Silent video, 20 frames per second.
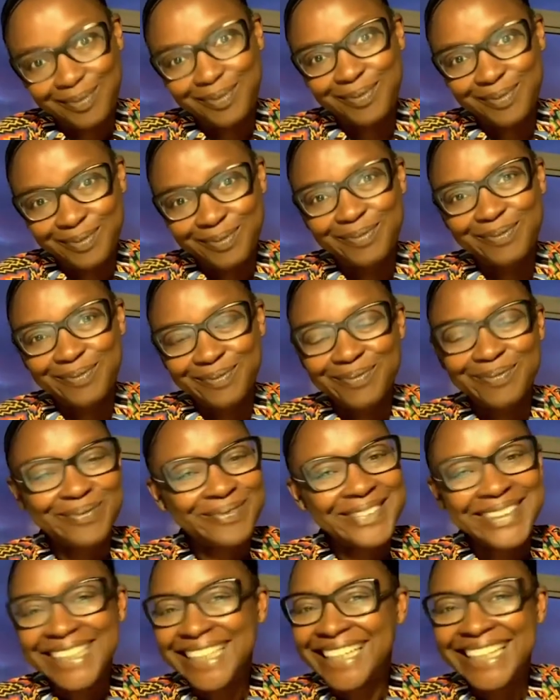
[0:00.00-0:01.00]
and
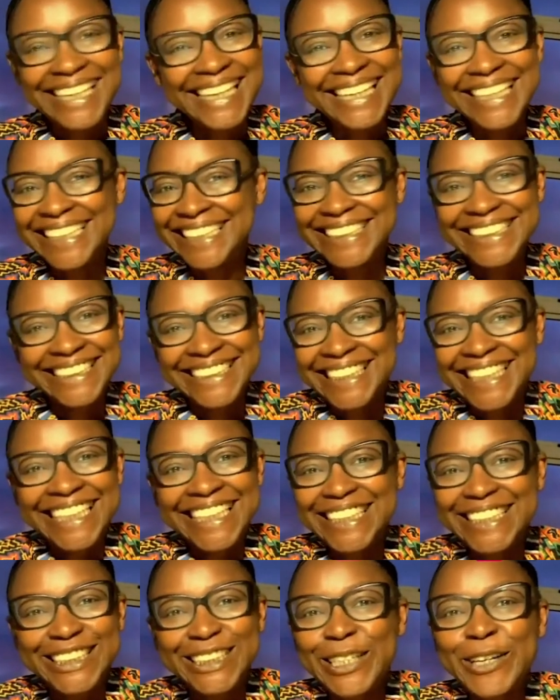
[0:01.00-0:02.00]
desire to
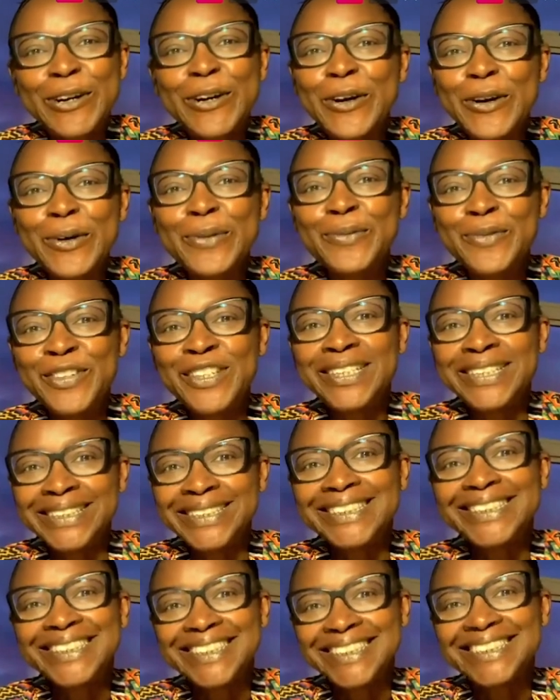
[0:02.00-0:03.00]
have this relationship
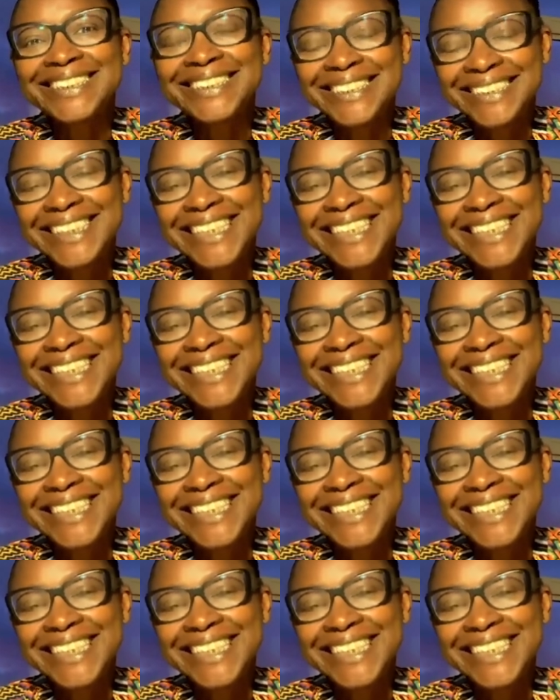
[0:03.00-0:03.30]
connection.